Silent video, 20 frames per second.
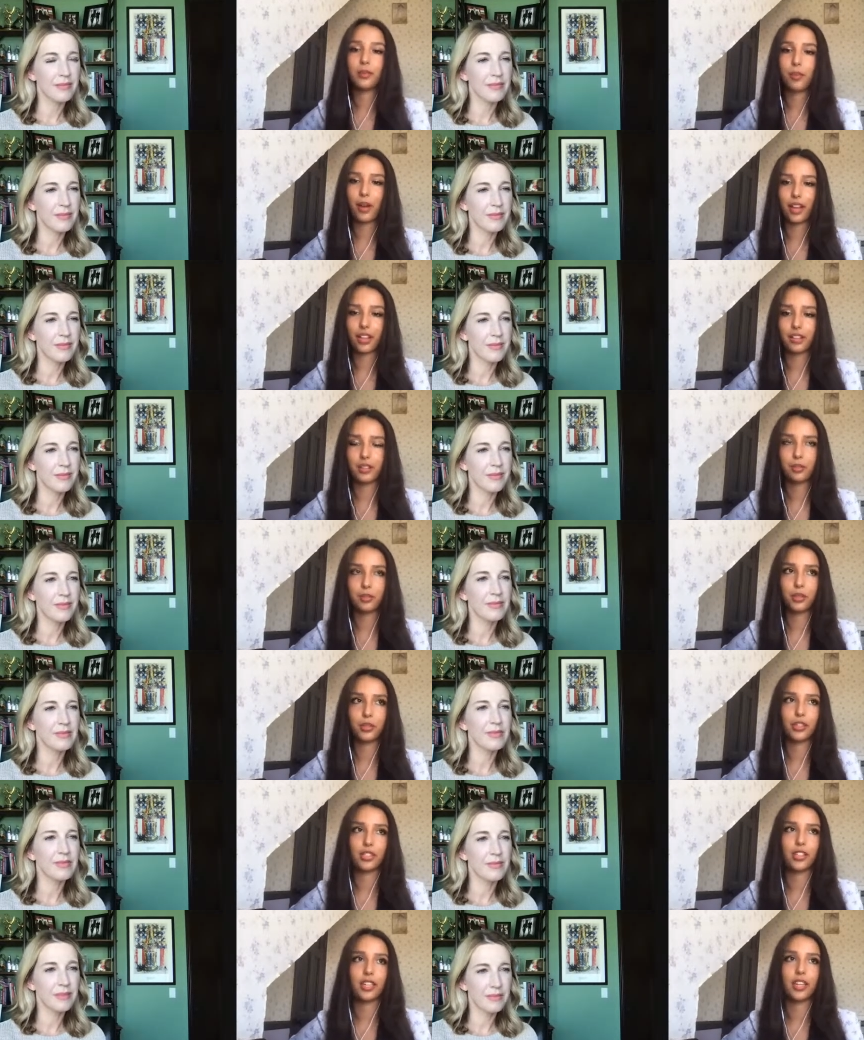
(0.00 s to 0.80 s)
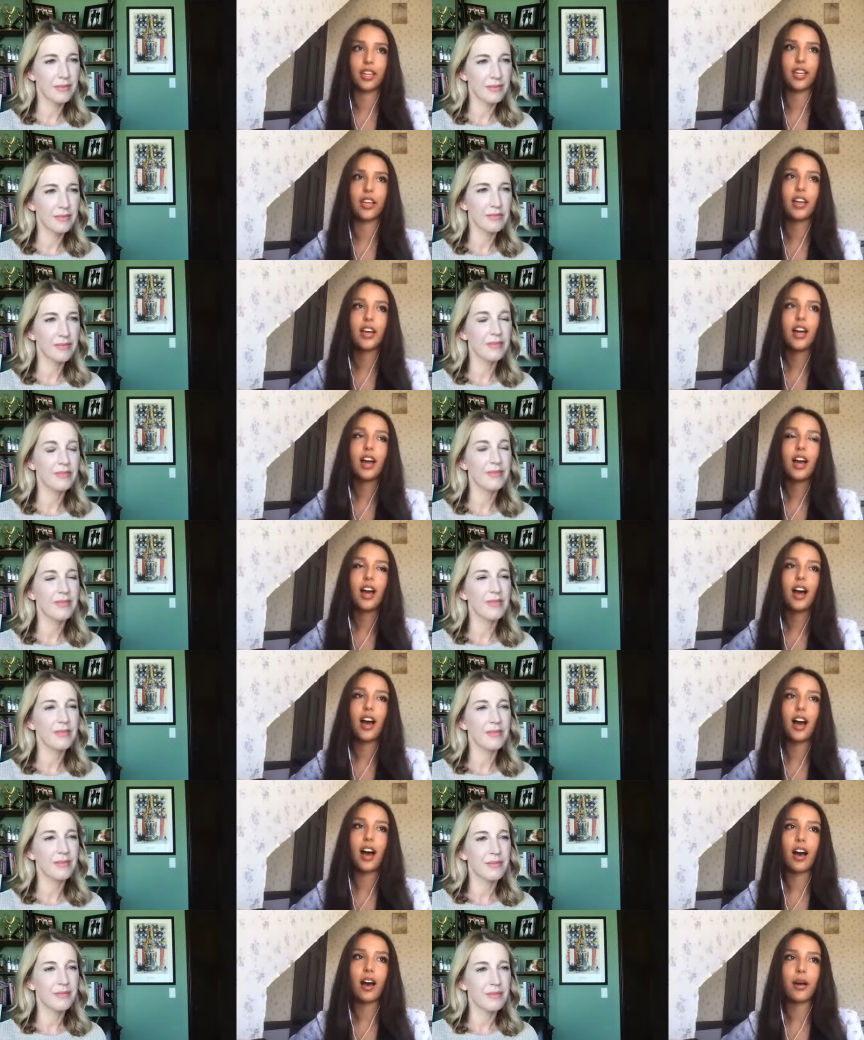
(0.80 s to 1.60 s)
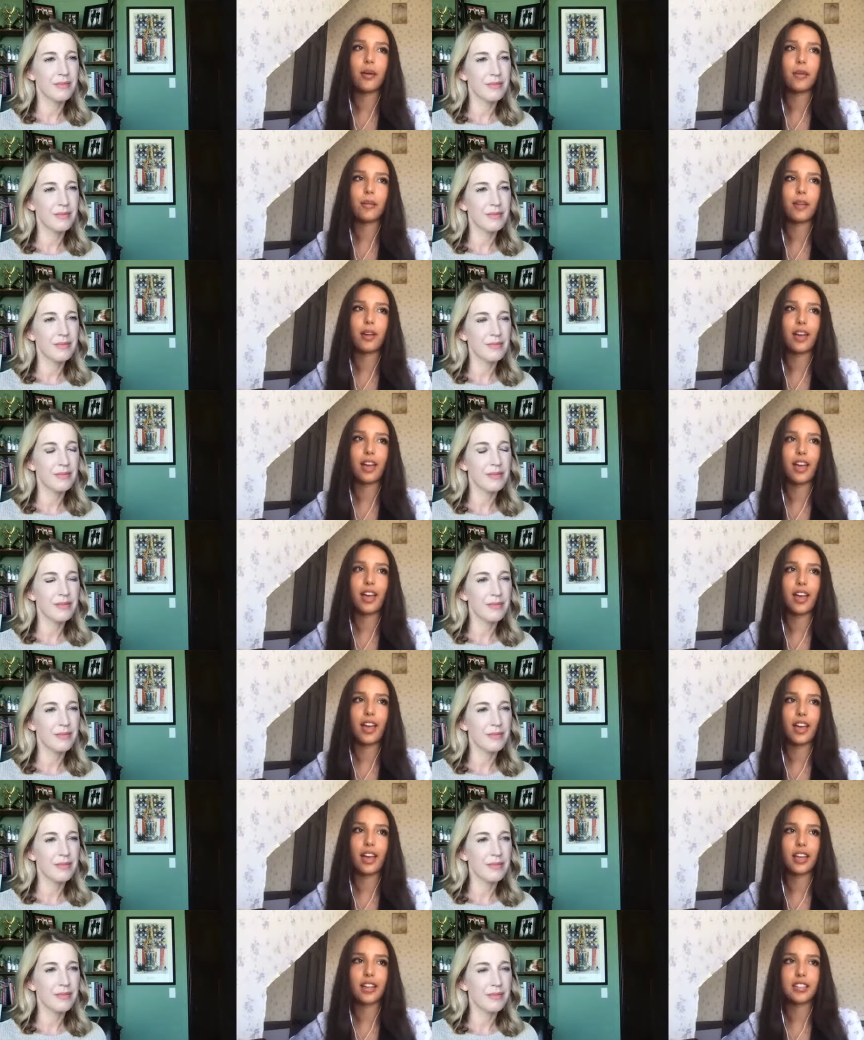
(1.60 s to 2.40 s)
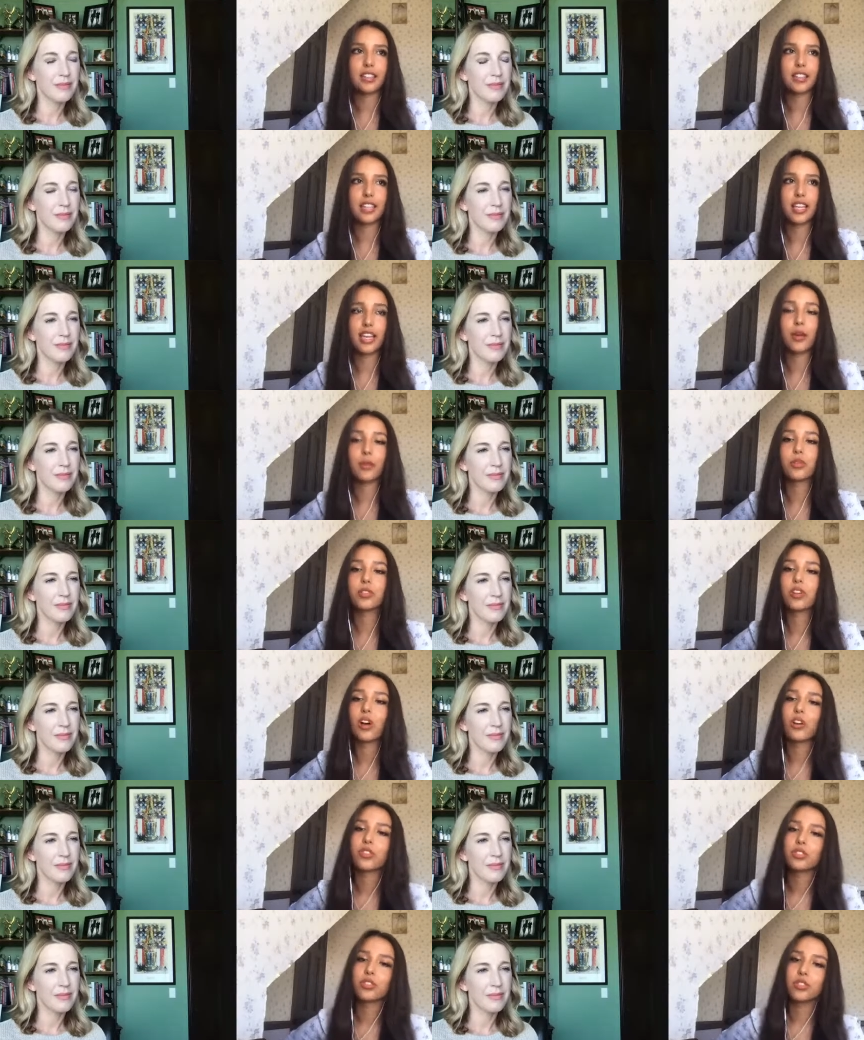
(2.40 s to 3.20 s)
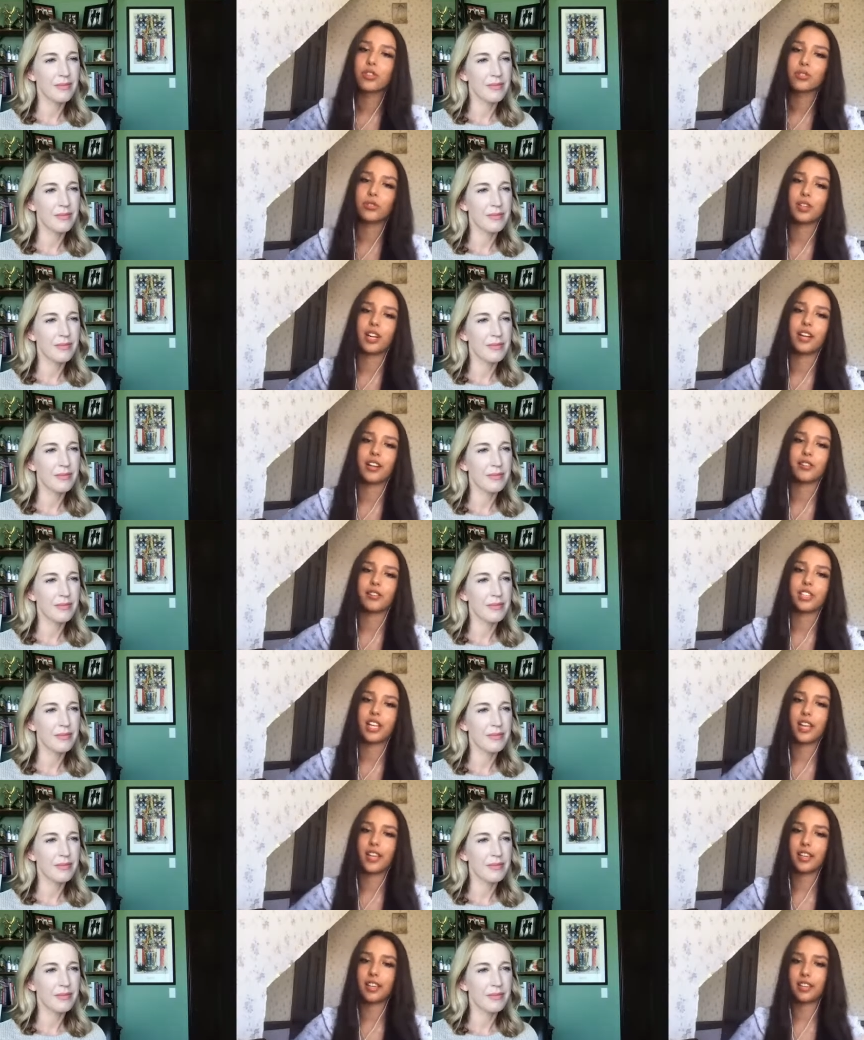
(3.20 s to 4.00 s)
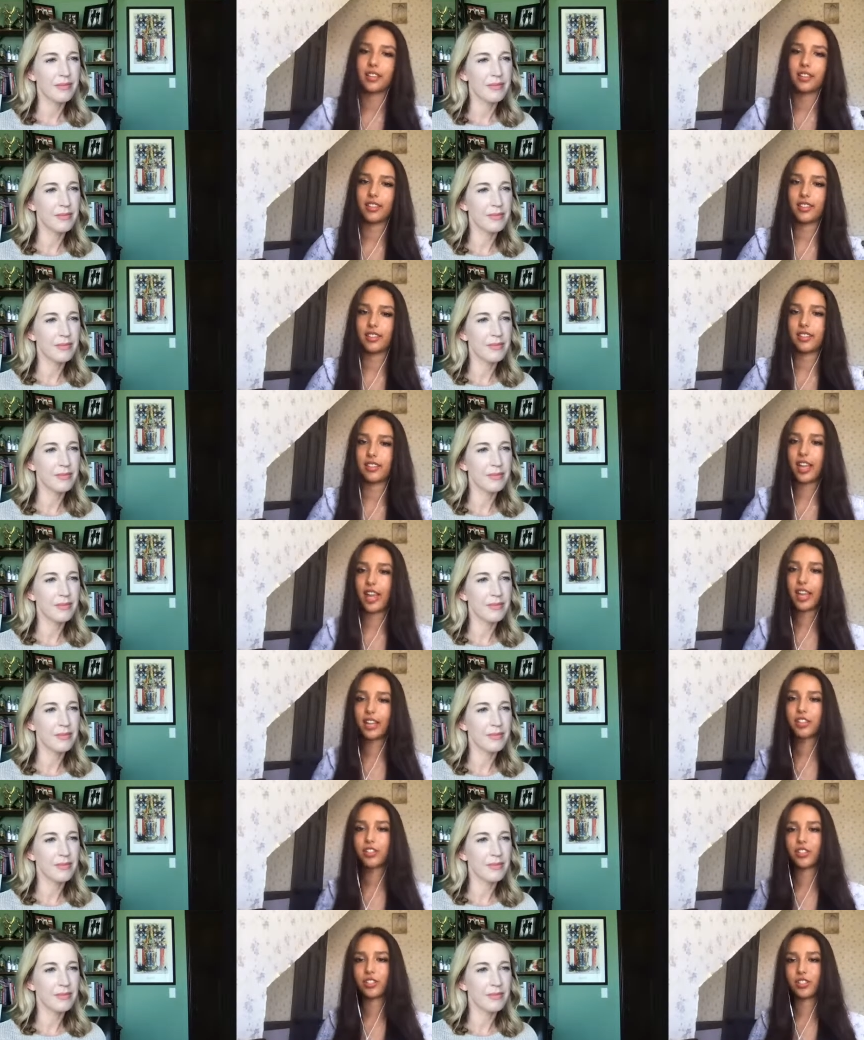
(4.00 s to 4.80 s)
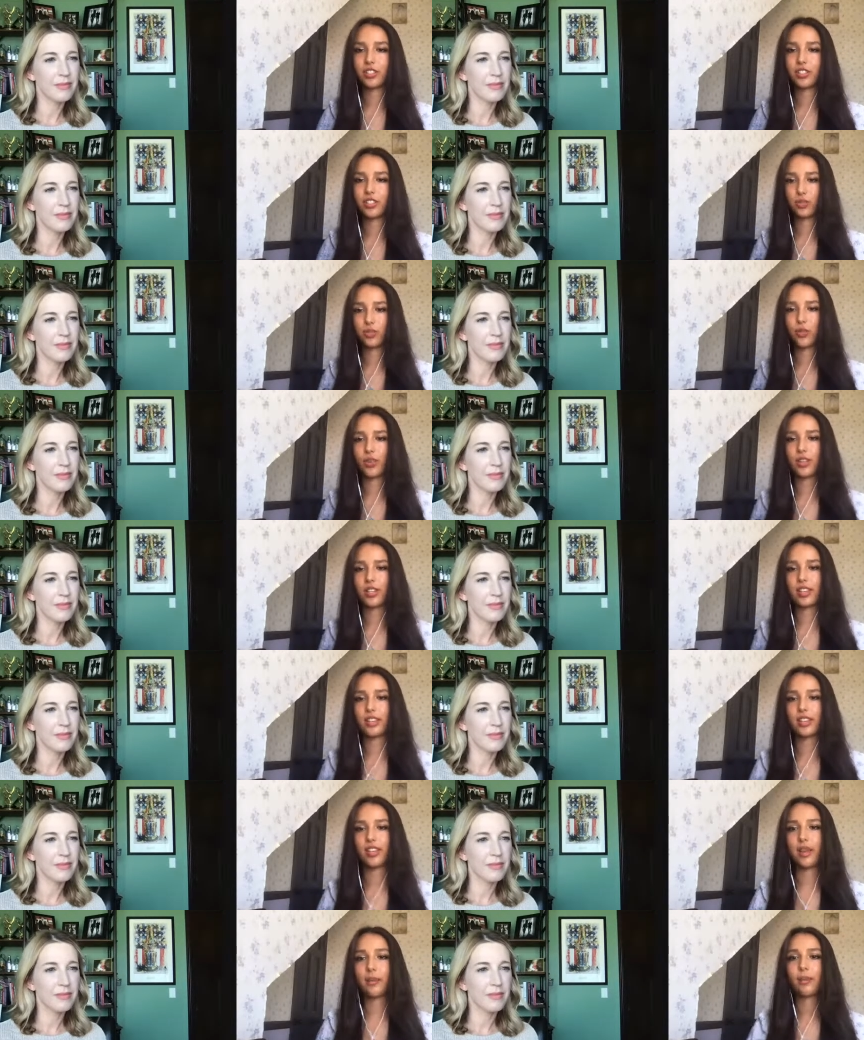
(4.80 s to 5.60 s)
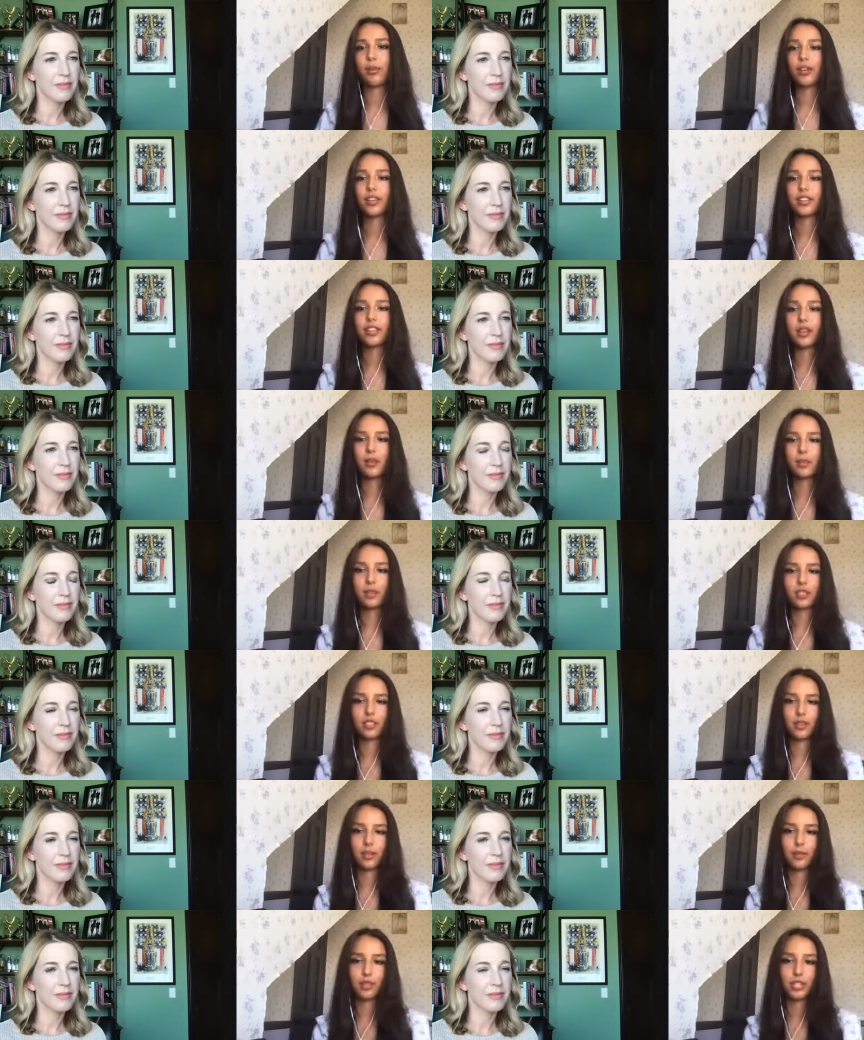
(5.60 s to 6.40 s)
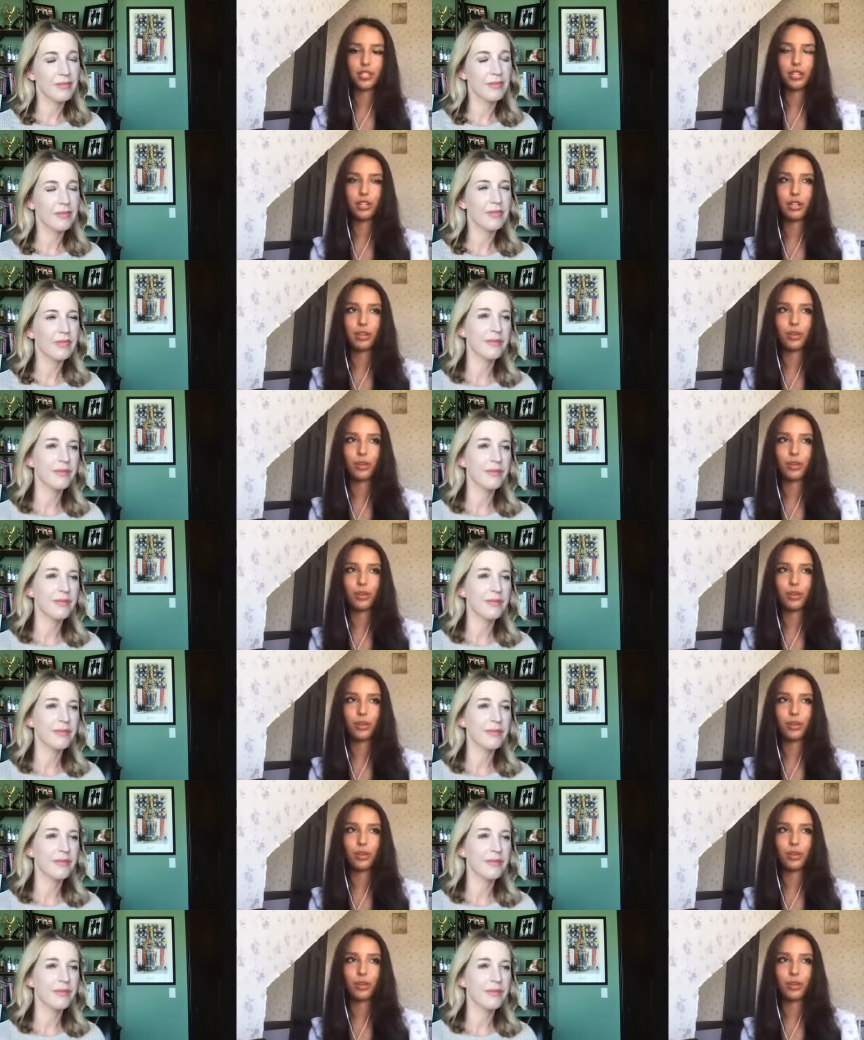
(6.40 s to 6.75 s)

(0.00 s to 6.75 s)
Speaker 1: by community. Um, and it was also kind of taking these ancient stories and putting them with something